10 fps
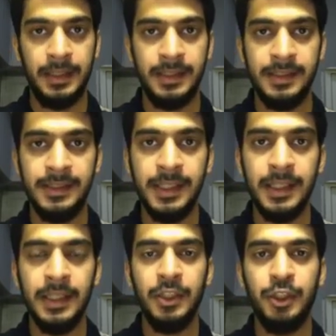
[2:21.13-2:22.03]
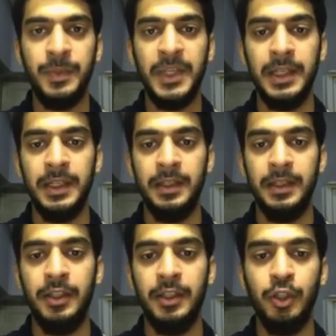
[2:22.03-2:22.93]
Z spielen,
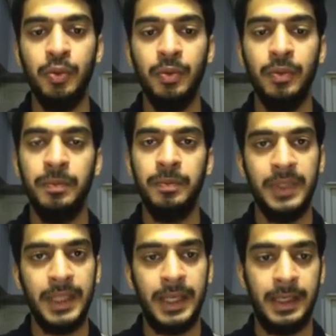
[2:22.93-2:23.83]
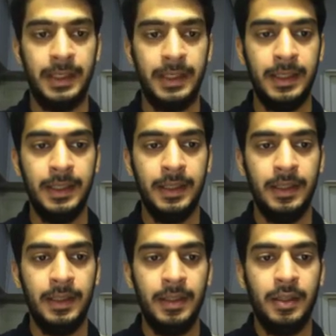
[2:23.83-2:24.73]
you play.
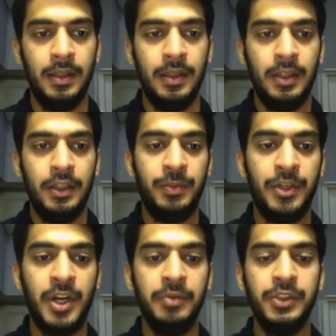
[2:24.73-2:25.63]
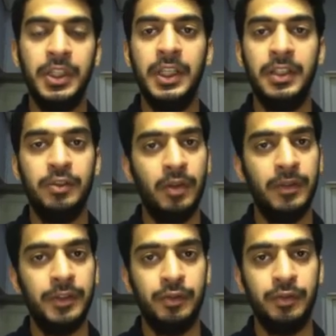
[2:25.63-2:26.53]
The pronoun z is
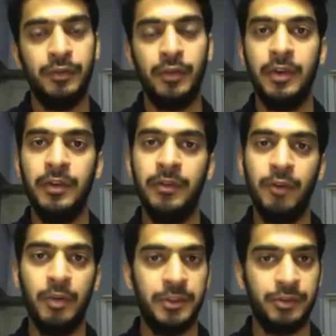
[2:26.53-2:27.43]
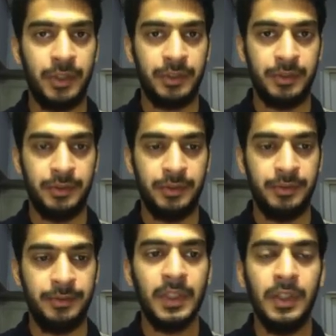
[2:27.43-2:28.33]
always used for formal structures.
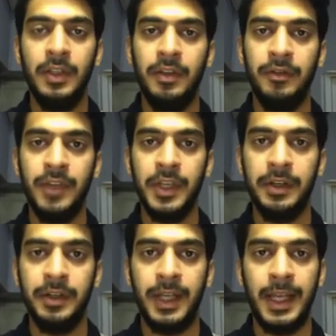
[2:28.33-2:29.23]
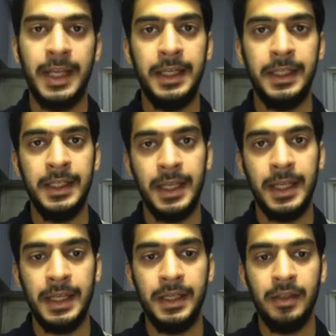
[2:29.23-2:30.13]
Wir ending
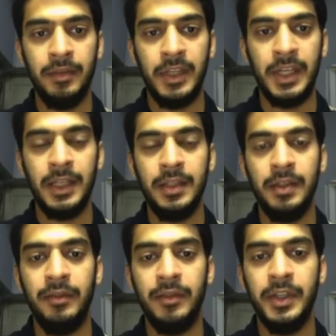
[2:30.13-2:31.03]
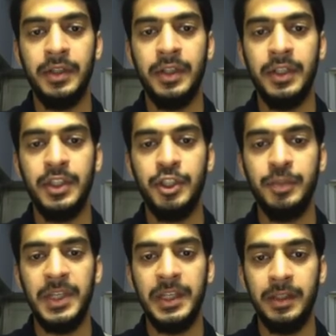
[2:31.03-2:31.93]
en, we get wir
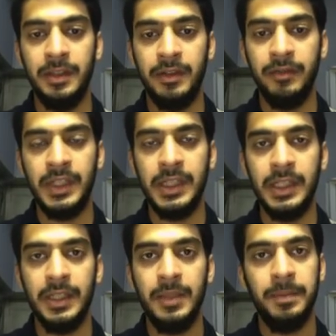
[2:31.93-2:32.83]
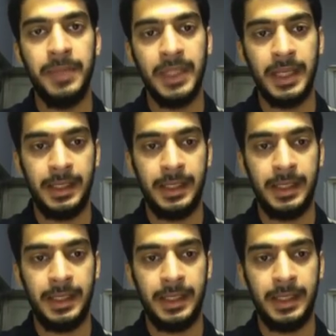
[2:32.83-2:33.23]
spielen, we play.